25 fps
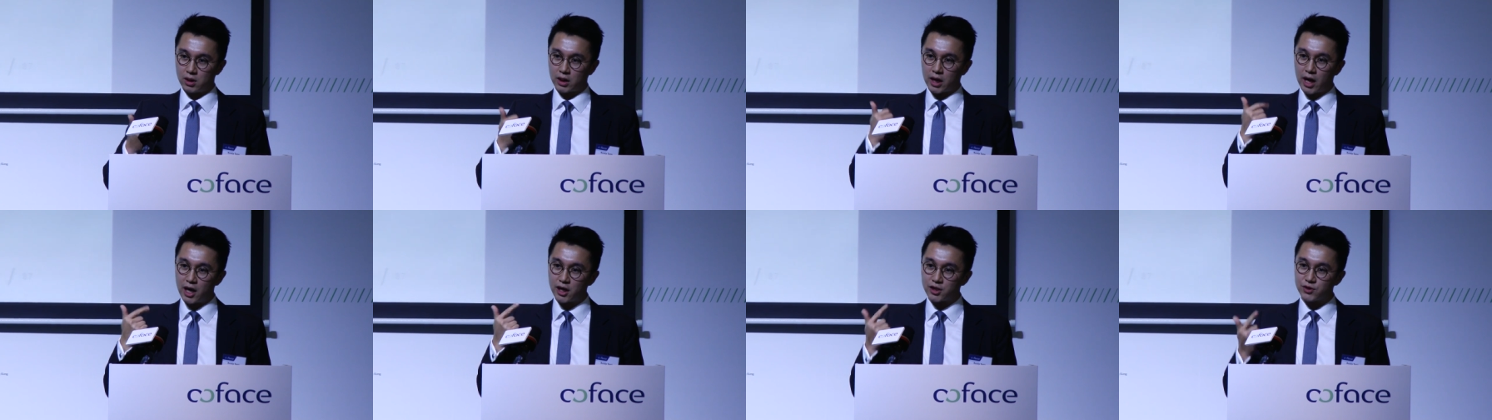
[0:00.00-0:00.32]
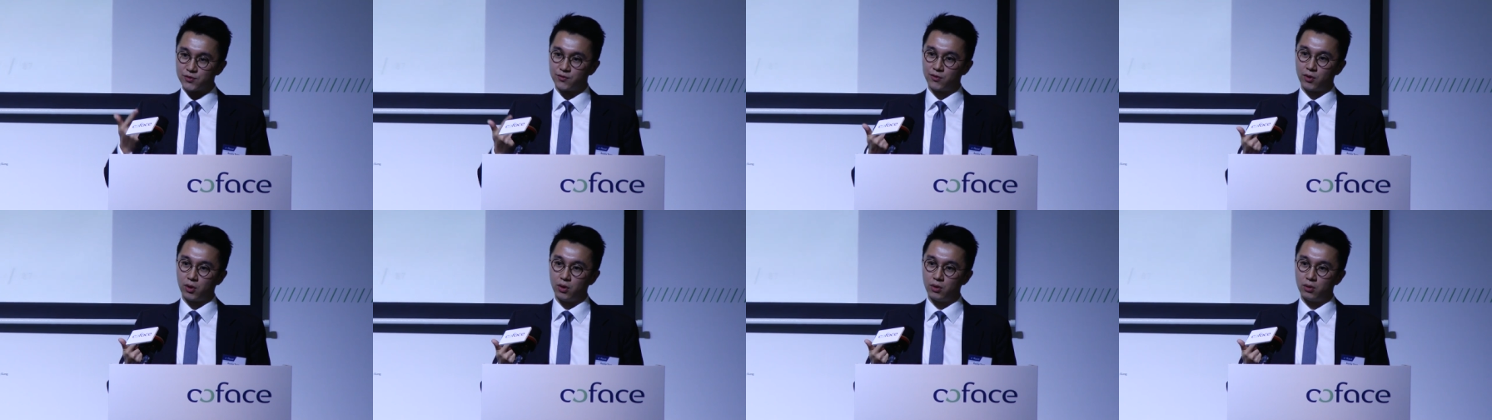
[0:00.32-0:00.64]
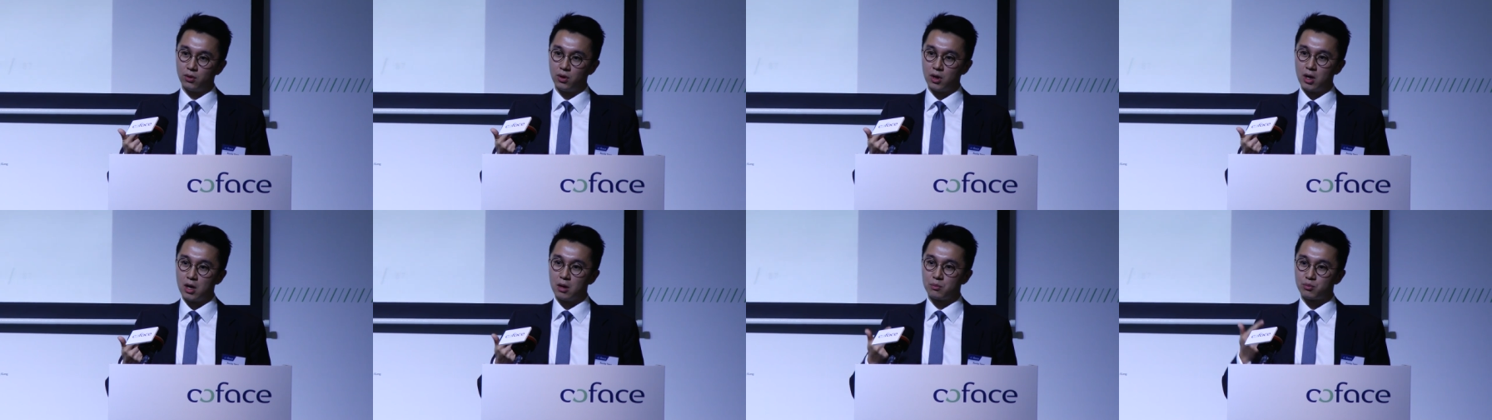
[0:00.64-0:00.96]
cash
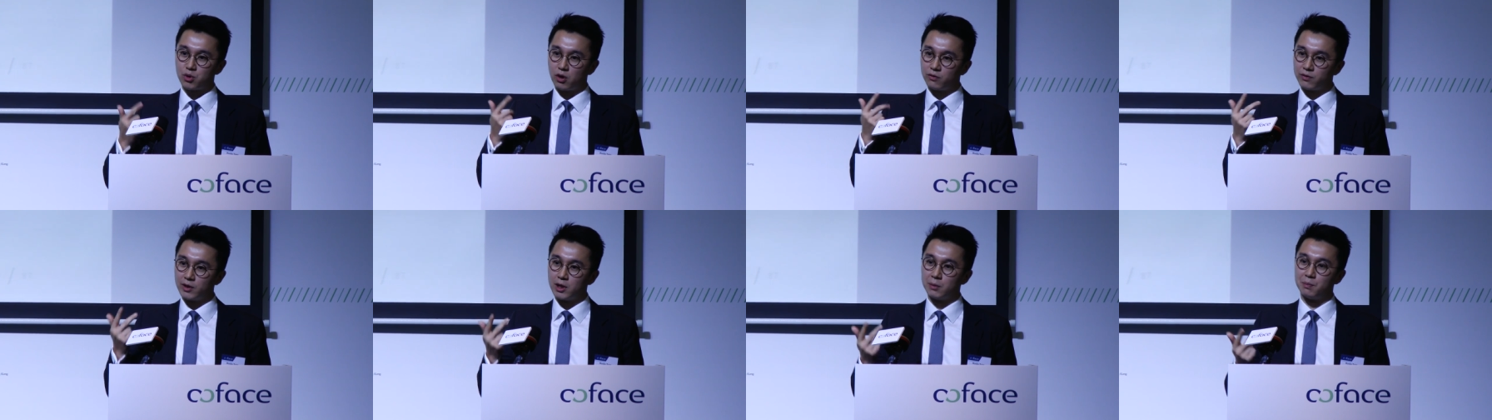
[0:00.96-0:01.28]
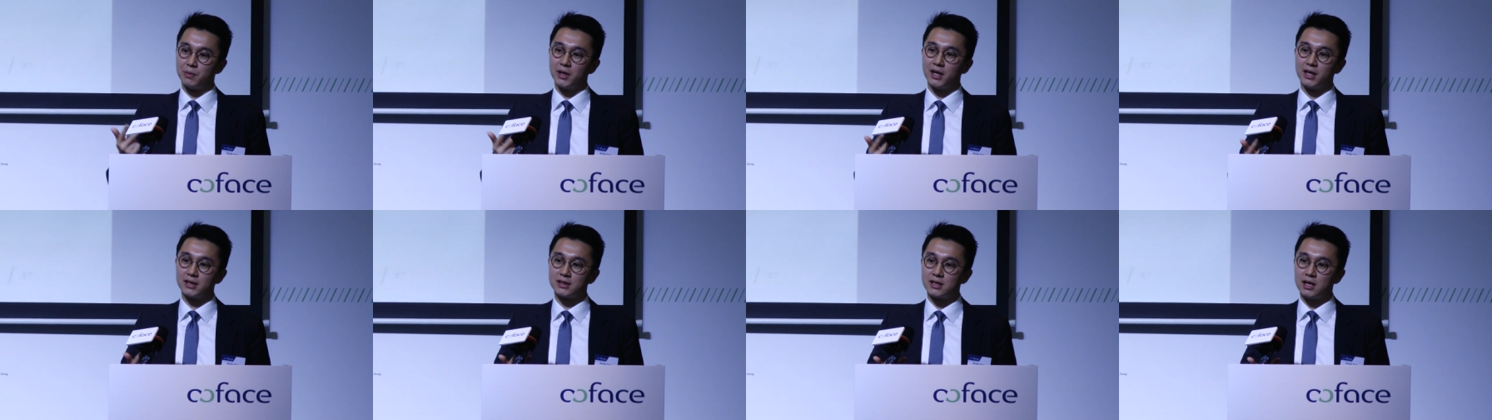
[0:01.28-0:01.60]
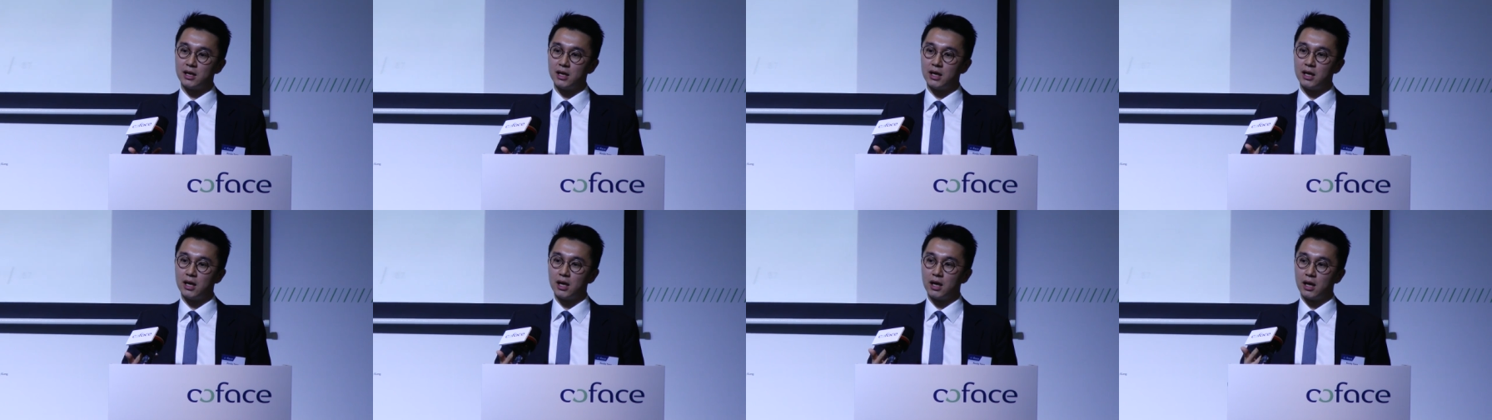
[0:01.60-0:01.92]
flow,
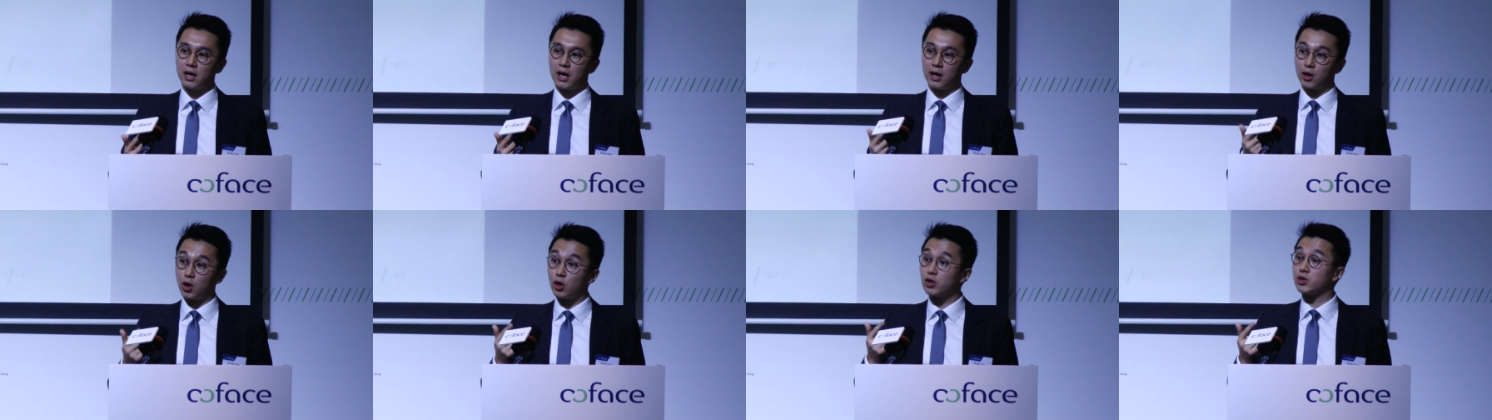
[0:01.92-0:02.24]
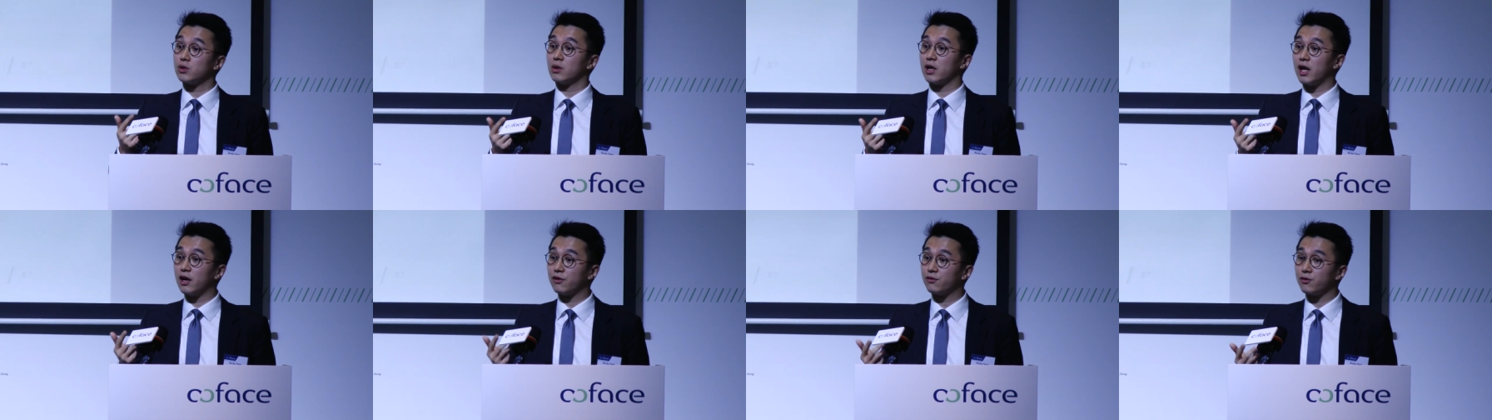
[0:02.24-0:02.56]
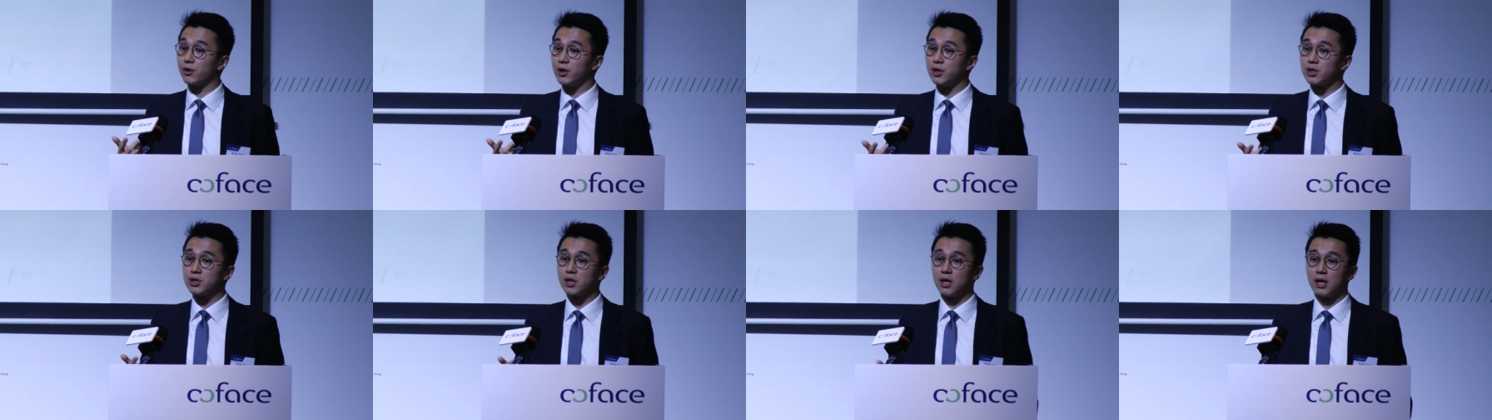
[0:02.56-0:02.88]
profitability, and also
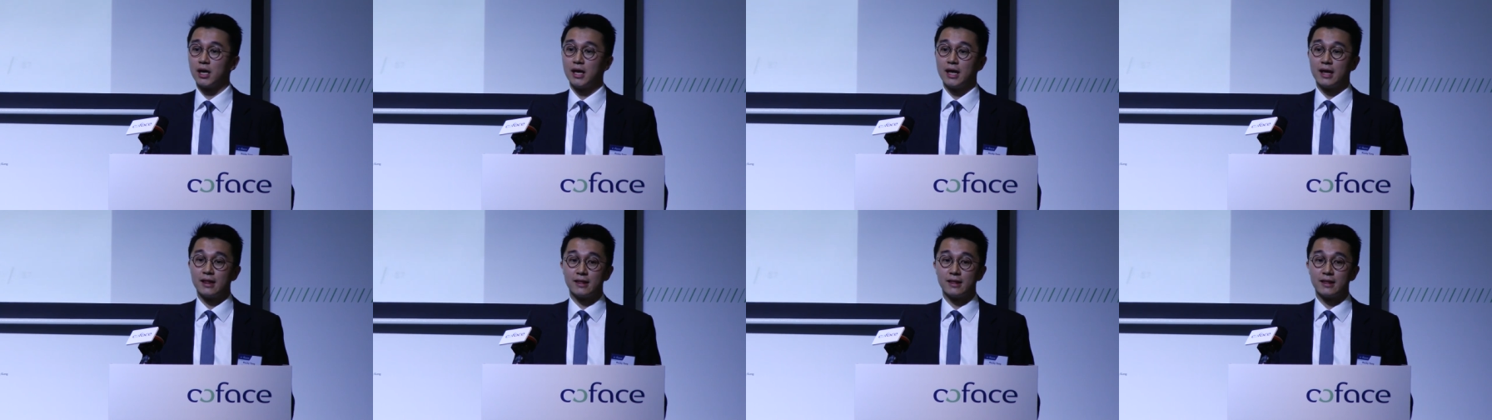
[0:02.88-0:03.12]
leverage.